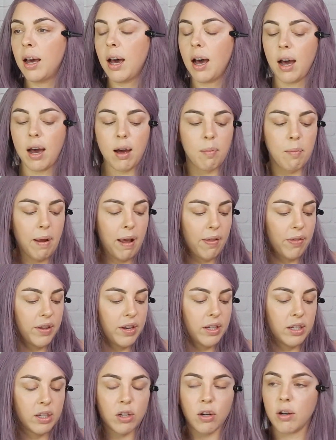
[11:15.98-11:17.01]
and
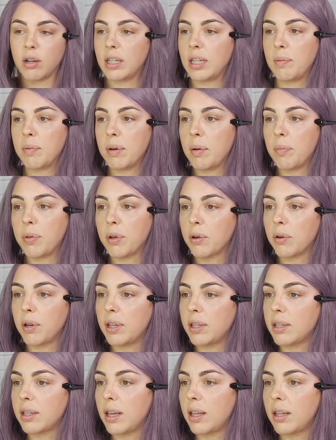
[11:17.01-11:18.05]
then deepen up the
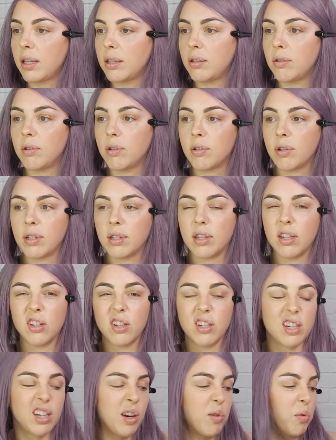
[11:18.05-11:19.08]
crease and then do a
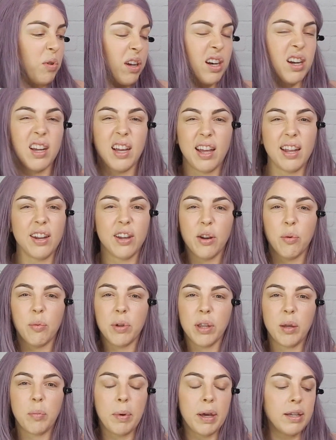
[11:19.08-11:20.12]
transition shade. We're going to kind of go
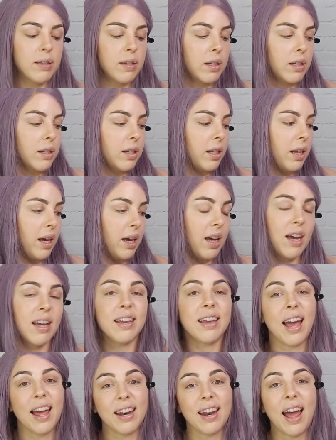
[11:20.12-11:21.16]
really basic today.
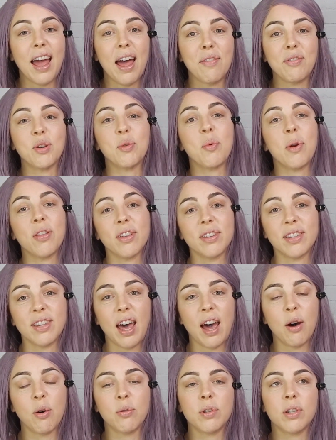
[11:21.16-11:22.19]
Again, I have to wear this
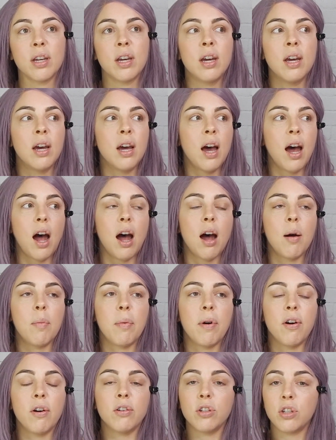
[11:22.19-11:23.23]
out.
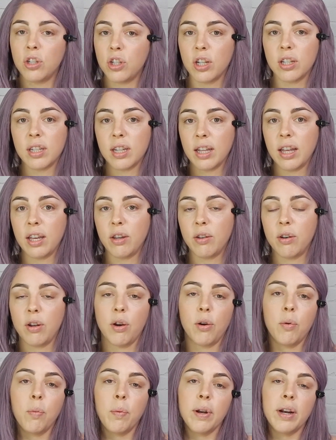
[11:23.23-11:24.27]
Just to let you
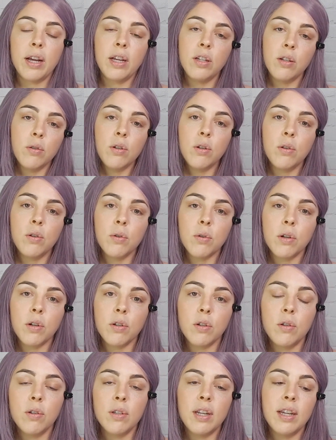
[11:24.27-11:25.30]
know, when I do Tutorial
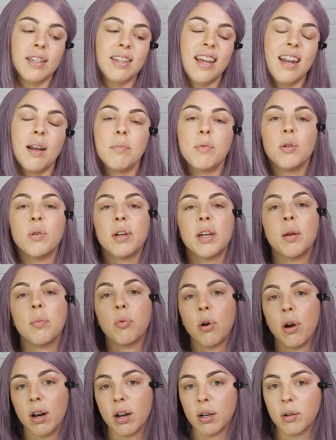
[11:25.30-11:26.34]
Tuesdays and I'm doing a
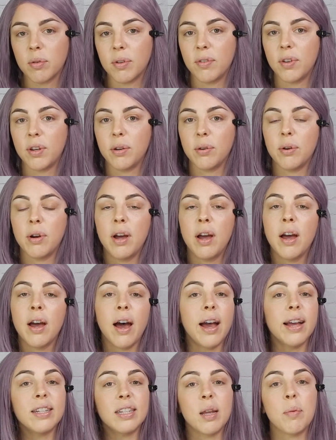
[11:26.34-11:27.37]
product review,
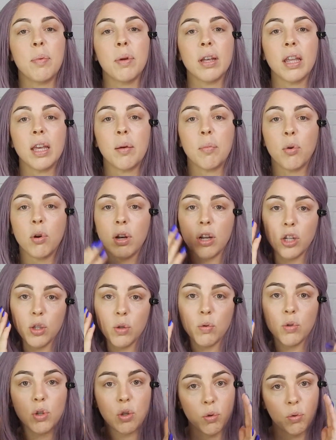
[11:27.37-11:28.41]
I typically am going to
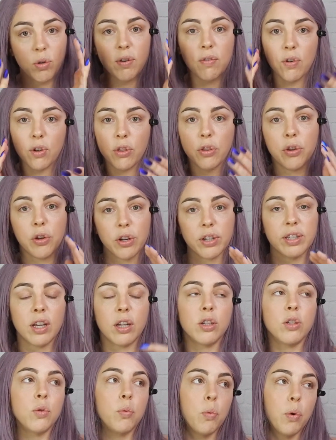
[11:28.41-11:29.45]
do 2 different looks. I'll
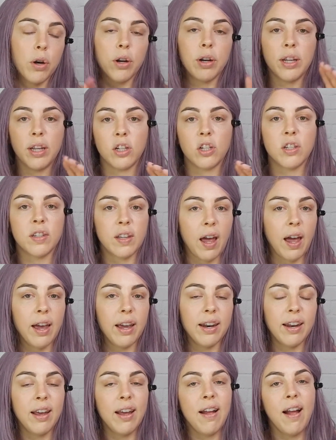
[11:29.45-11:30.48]
do one on each
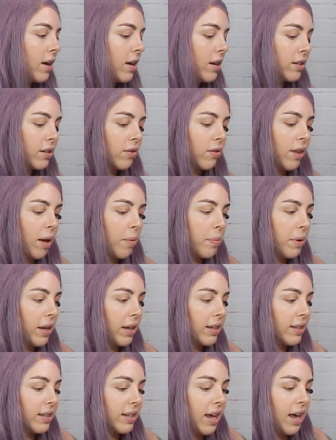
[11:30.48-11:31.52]
side. So that
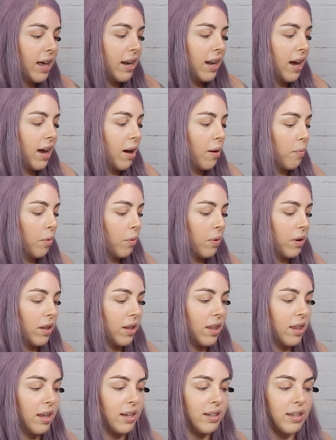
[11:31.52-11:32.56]
being said, one of the
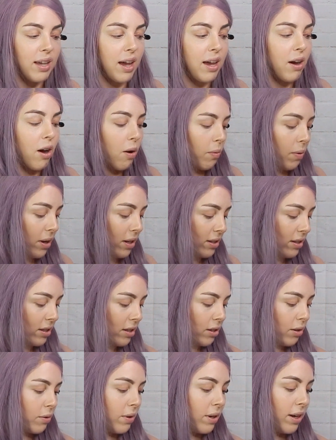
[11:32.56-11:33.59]
things I always
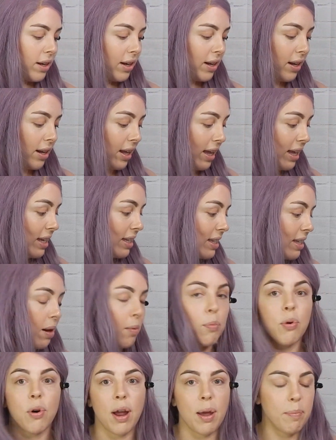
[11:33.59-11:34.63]
do is
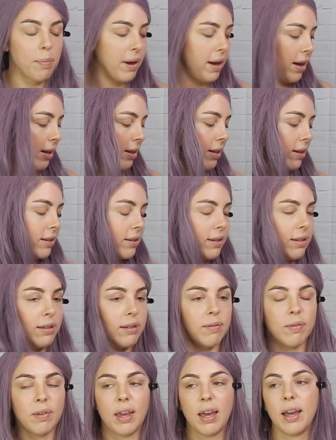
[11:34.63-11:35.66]
prime my eyelids,
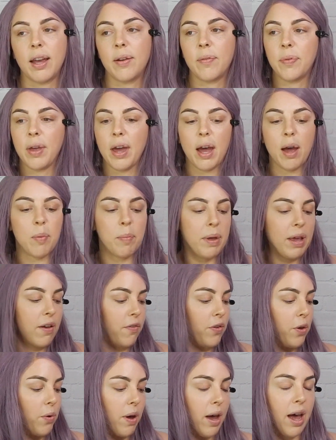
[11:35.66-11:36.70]
okay?
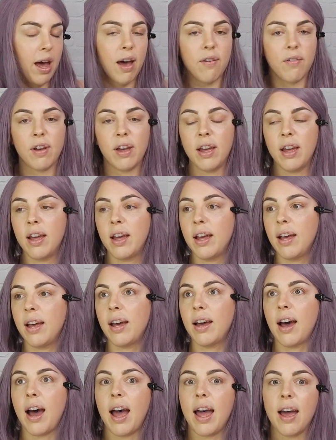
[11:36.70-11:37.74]

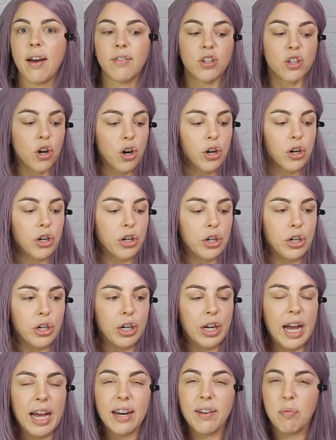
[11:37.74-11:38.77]
I have darker,
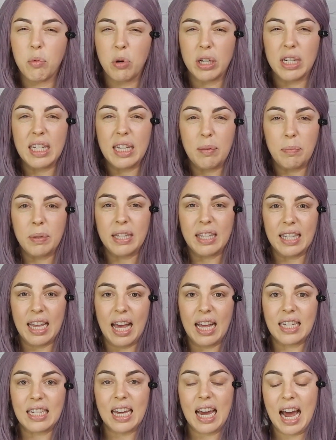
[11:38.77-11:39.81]
kind of more deep
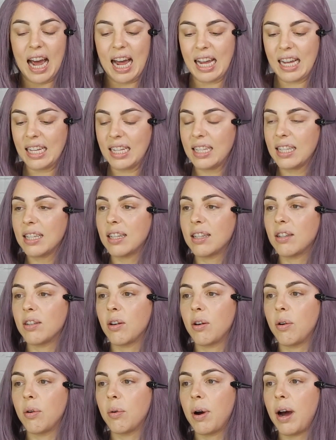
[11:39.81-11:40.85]
set eyes,
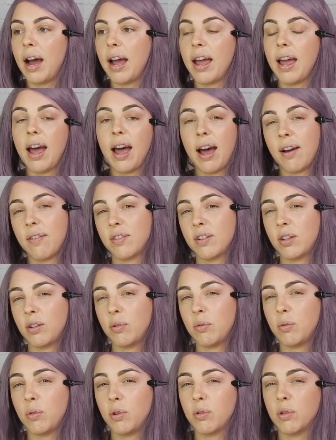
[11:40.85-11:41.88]
so I have
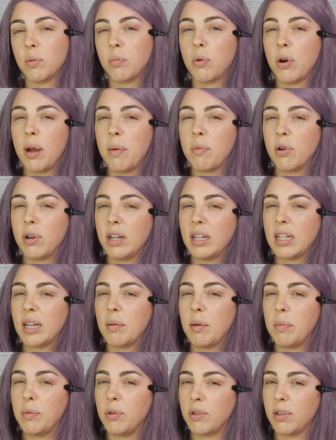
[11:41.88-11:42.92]
to use a primer anytime
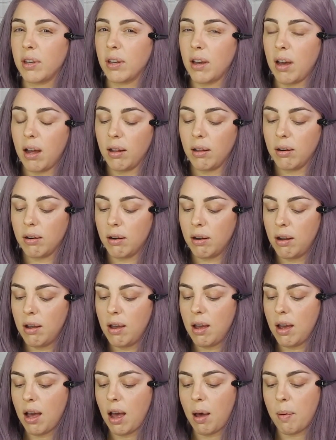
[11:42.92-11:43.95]
I'm using color.
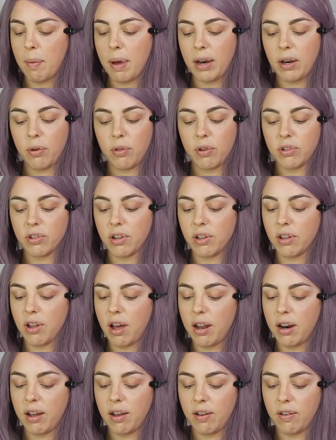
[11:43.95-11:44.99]
I know there's a
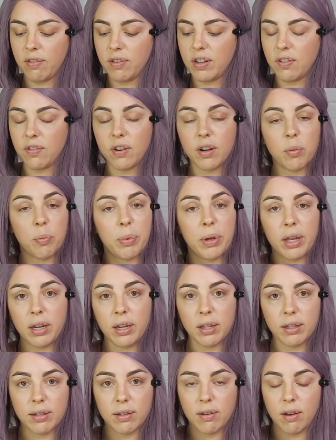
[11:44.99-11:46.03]
lot of different
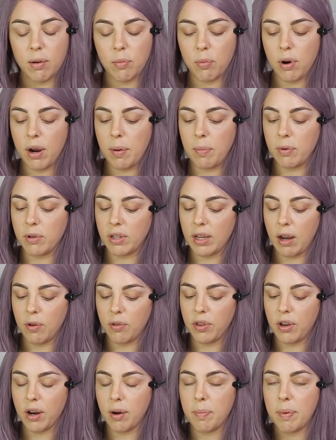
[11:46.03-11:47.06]
opinions on primers out
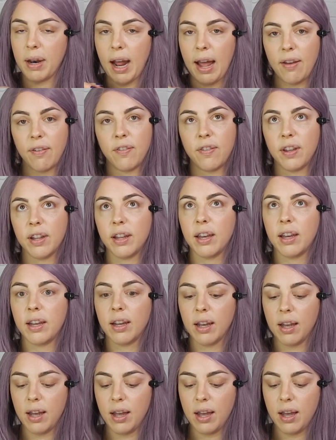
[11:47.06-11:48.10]
there, but I feel like,
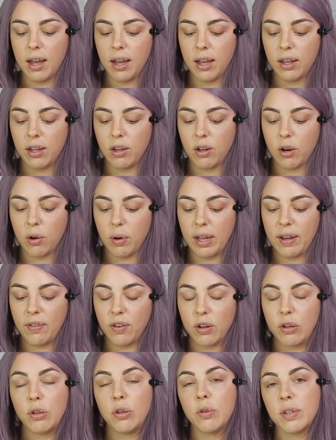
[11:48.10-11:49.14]
you know, if
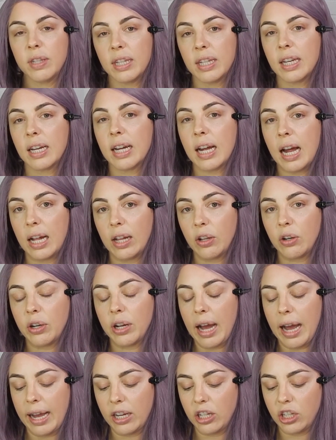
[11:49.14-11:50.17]
you're using a colored
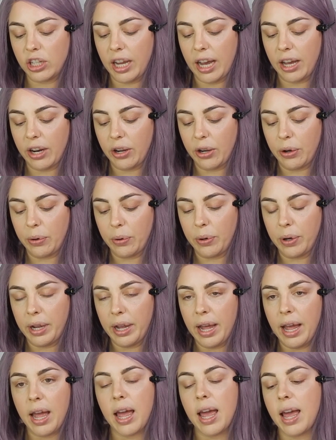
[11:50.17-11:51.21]
eyeshadow,
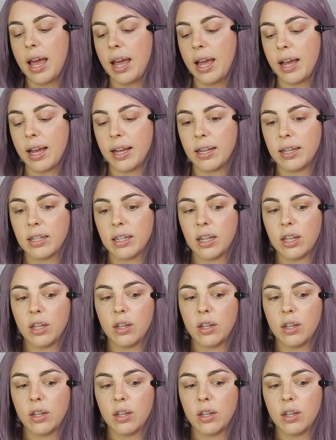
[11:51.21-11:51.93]
and